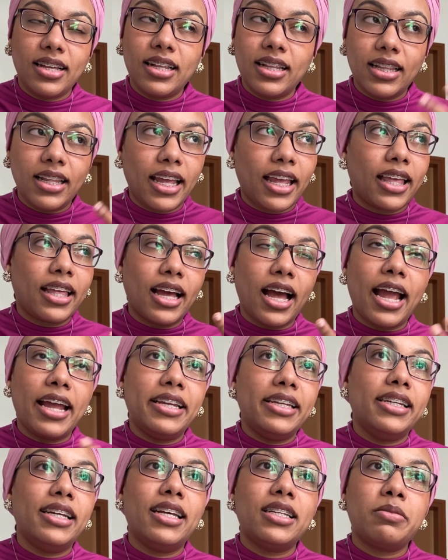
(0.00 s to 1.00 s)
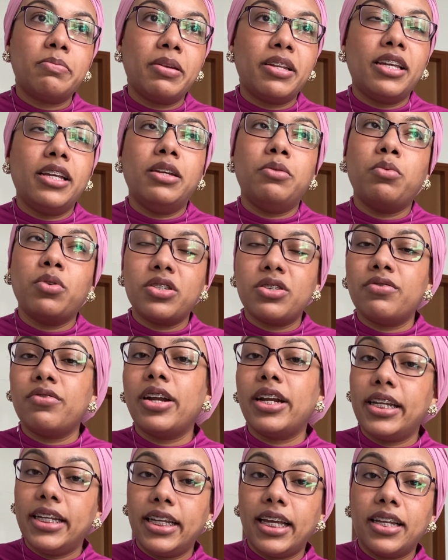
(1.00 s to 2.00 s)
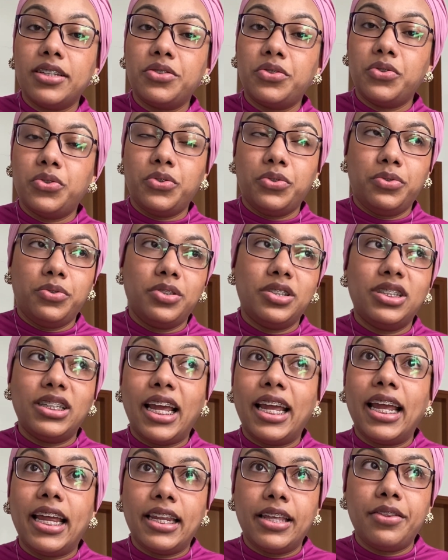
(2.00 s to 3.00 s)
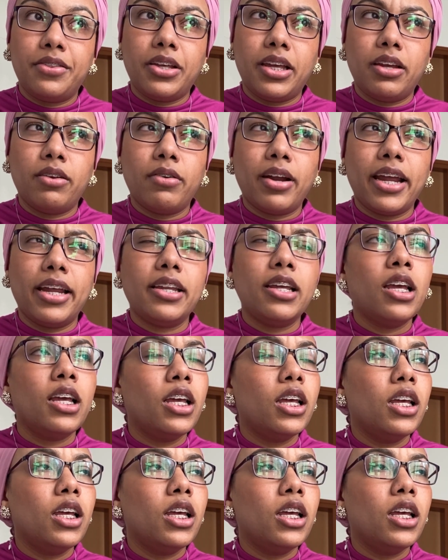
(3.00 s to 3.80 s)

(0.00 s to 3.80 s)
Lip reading: like ideas, but he wasn't ready yet to say anything, right?